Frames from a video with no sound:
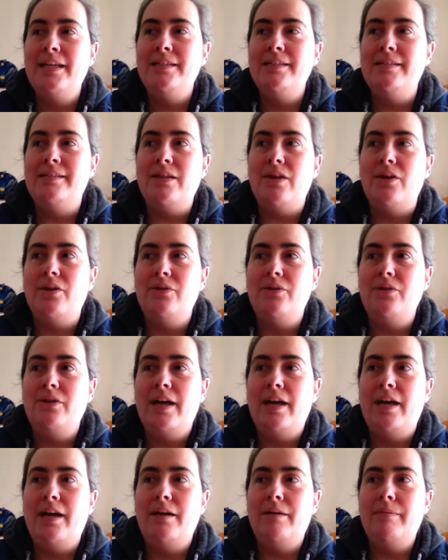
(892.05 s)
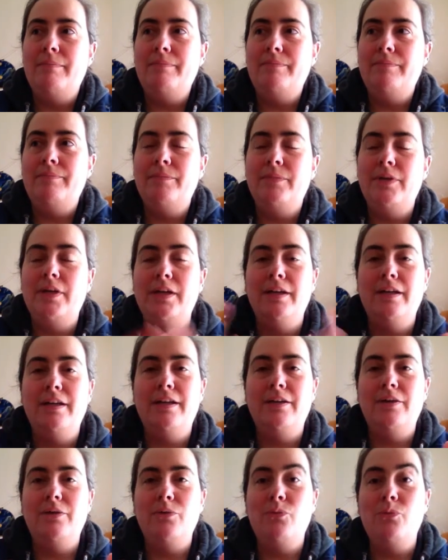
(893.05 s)
So
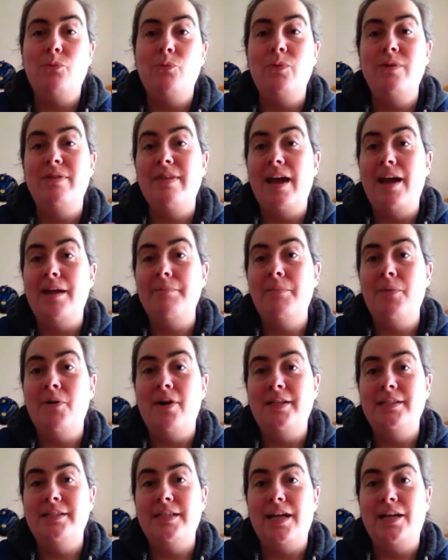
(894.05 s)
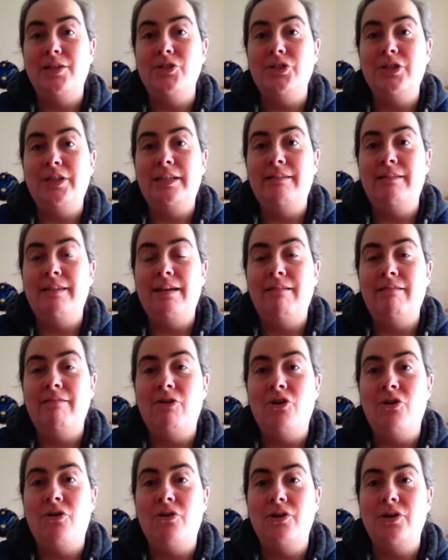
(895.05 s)
with that in mind, actually there
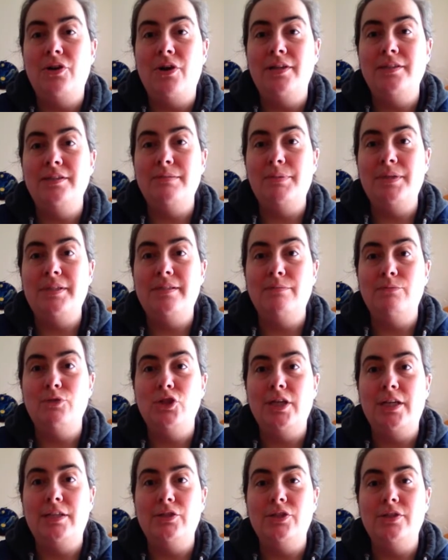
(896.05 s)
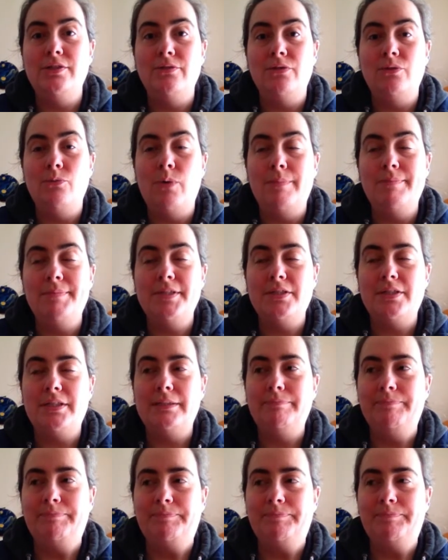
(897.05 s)
are going to be some changes on the website.